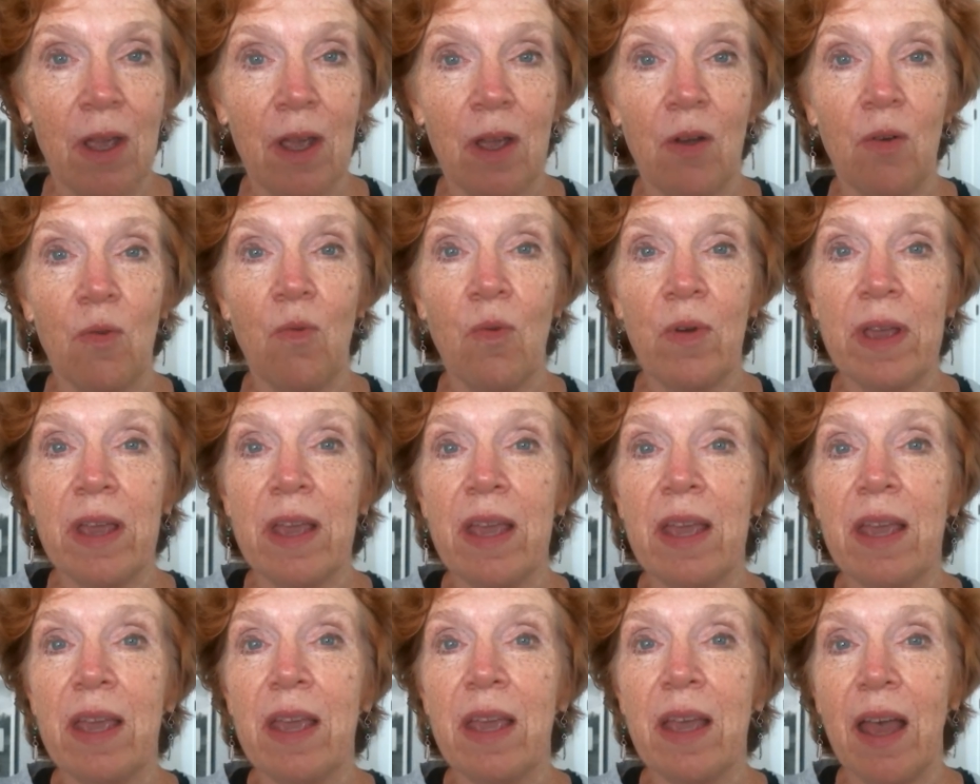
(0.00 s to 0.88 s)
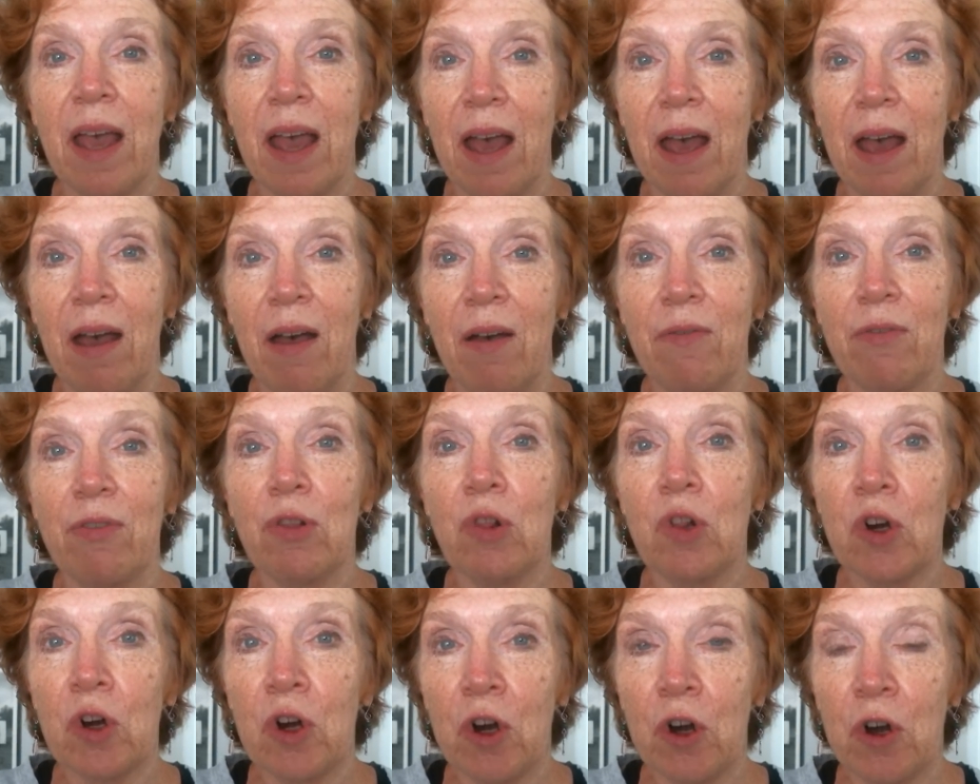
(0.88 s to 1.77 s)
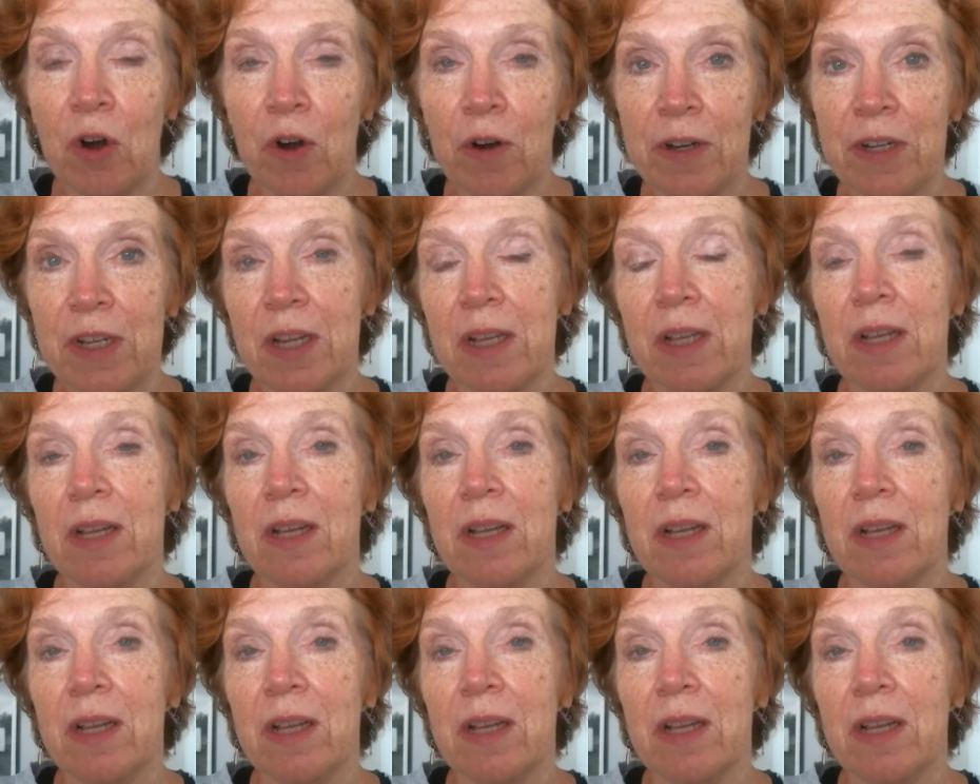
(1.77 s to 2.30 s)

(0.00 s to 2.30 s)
We have learned